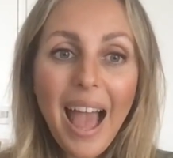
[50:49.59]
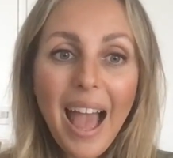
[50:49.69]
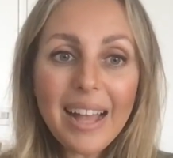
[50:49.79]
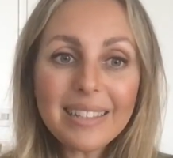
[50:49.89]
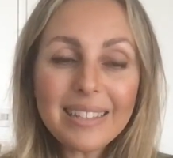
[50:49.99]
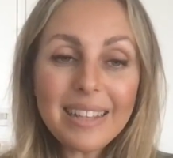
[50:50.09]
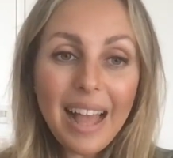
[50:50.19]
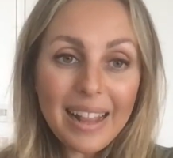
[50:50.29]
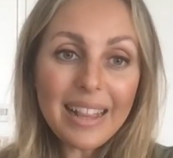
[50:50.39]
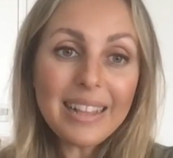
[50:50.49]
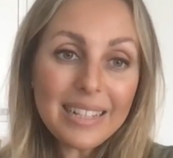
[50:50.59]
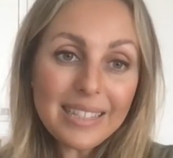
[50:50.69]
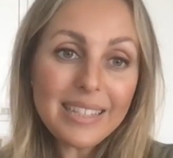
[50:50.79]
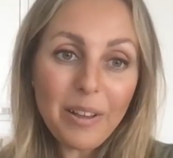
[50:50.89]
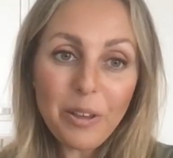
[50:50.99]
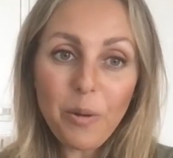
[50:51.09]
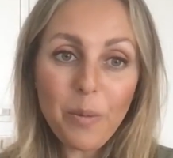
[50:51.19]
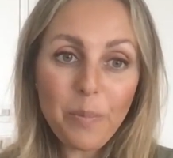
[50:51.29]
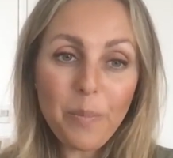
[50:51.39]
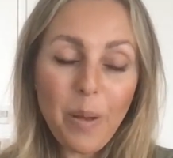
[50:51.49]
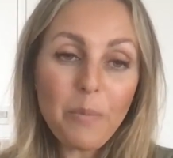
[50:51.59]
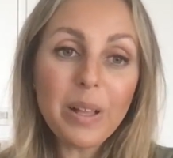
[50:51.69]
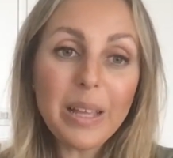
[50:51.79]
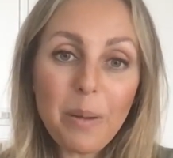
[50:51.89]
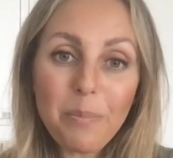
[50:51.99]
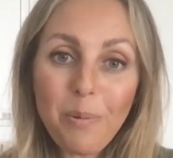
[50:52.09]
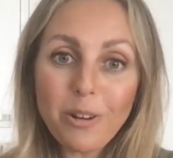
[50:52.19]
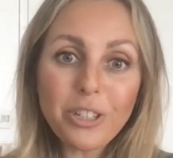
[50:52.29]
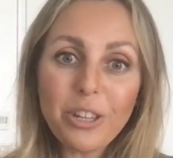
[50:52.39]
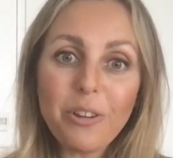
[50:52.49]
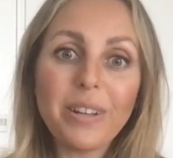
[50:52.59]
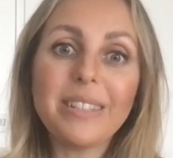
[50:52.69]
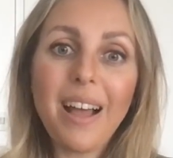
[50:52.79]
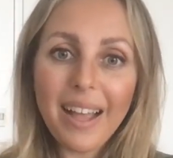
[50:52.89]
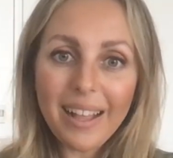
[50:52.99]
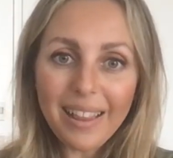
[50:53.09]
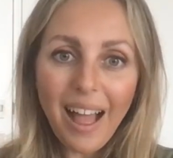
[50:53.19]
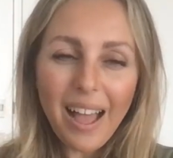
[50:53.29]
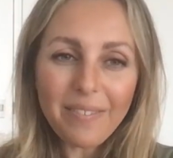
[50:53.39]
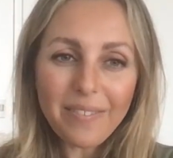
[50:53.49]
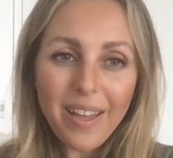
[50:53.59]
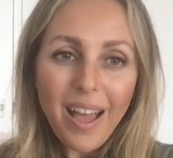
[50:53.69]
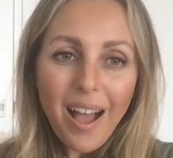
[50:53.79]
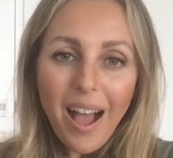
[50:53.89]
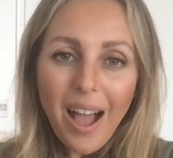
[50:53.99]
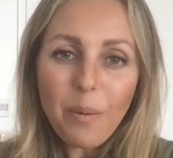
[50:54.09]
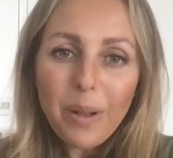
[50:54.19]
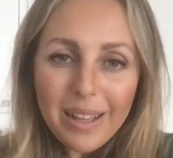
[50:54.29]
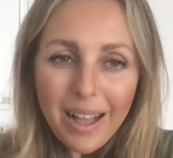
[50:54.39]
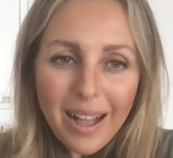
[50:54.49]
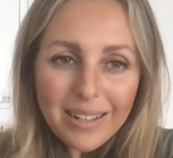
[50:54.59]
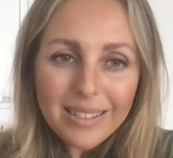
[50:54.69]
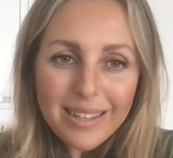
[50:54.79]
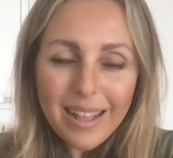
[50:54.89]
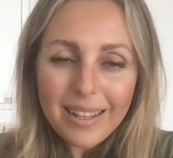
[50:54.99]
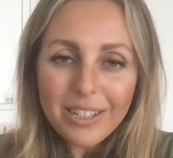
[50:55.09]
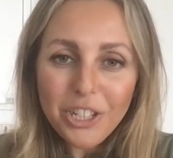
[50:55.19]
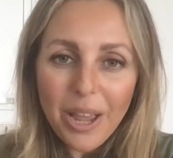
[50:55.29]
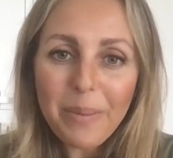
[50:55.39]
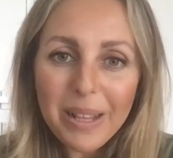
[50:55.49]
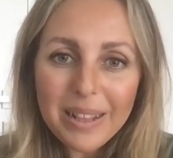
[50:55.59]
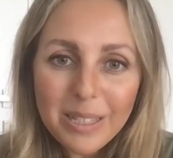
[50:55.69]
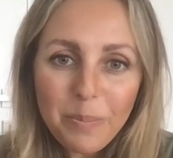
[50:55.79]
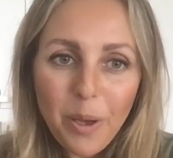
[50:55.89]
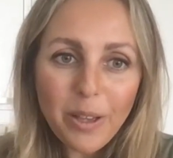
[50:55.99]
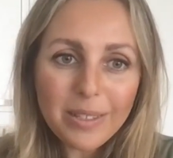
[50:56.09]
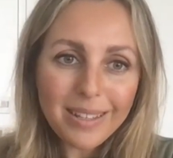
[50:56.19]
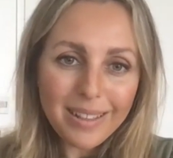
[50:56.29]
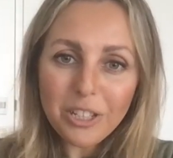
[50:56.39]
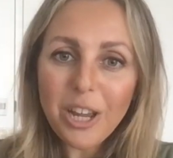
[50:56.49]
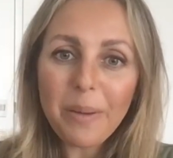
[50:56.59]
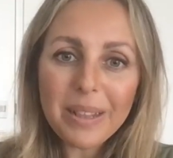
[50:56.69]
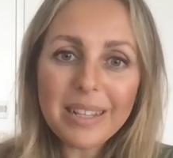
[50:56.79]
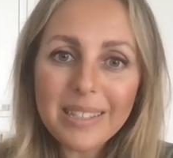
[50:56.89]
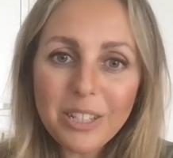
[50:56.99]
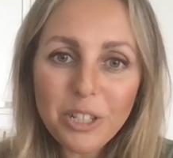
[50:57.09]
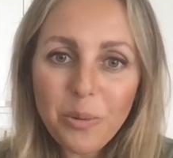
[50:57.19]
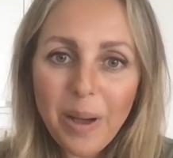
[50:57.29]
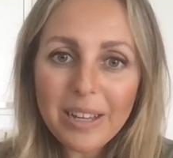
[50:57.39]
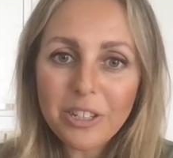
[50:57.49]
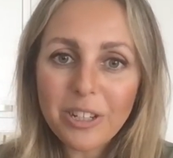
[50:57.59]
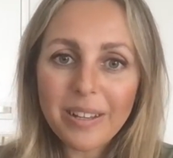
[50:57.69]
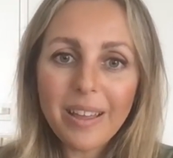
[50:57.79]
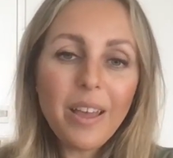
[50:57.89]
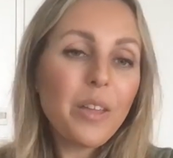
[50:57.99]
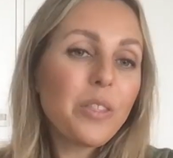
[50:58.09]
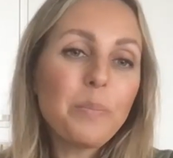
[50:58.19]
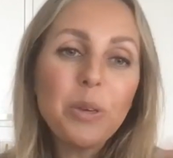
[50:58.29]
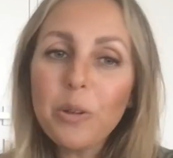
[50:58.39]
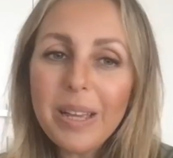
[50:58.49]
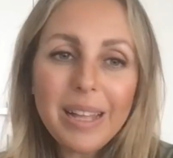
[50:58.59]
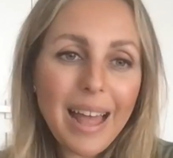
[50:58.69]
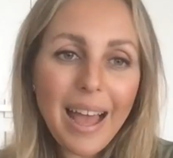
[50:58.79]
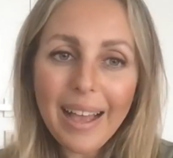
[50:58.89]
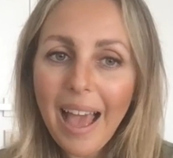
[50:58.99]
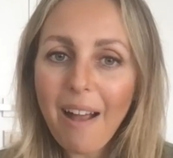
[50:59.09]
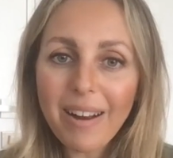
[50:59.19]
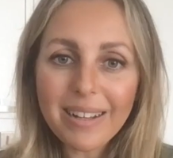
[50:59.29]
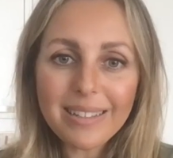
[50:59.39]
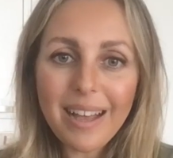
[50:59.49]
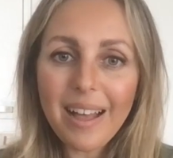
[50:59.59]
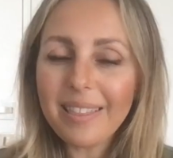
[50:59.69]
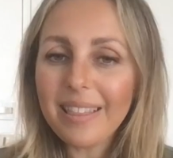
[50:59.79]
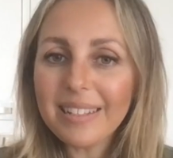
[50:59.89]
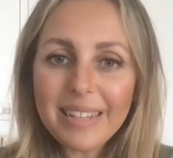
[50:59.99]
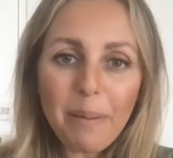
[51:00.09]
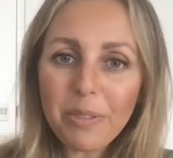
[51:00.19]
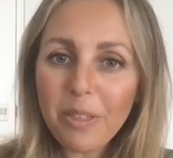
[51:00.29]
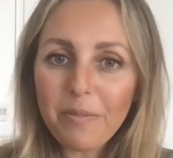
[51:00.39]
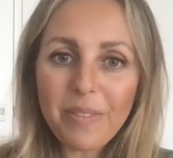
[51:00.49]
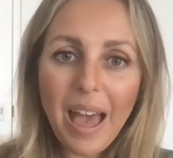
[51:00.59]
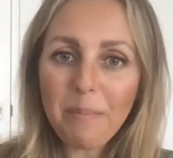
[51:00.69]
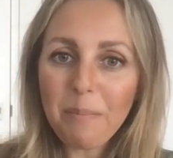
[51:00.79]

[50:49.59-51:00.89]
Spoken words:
And this is how you're really approaching your entire life. I want to understand the gem in this person, the gem in this situation, the beauty in that character, the depth of that